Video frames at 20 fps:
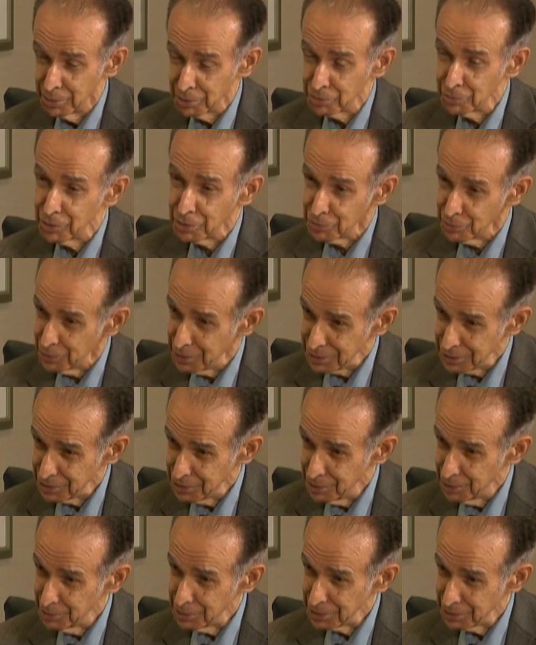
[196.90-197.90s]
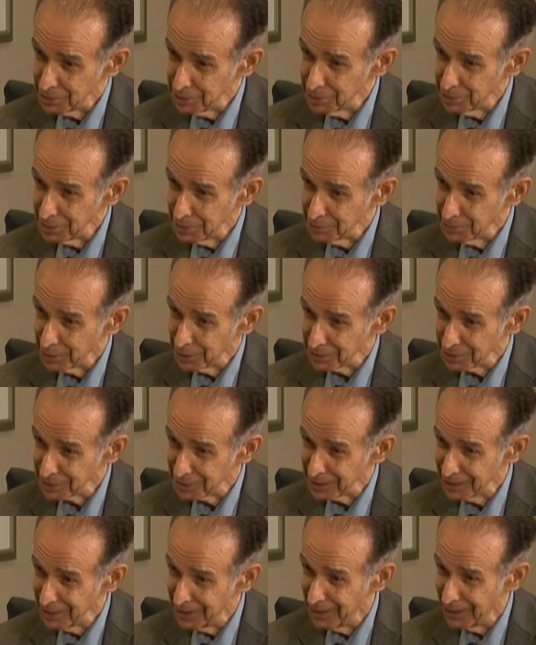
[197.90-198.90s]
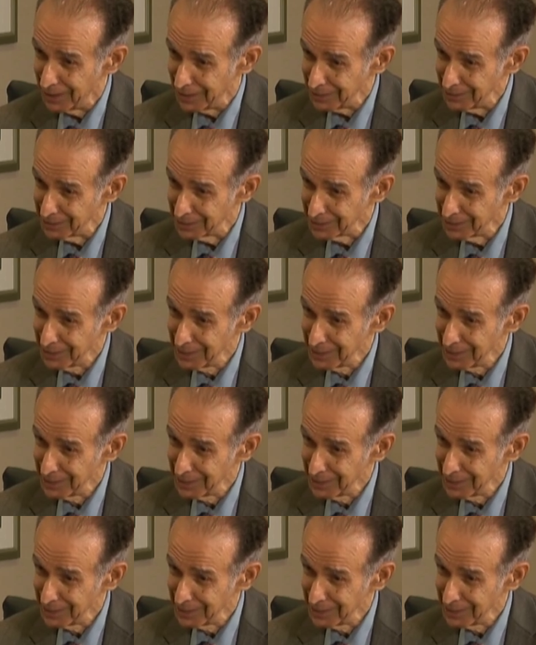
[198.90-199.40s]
But what do we do in modern life?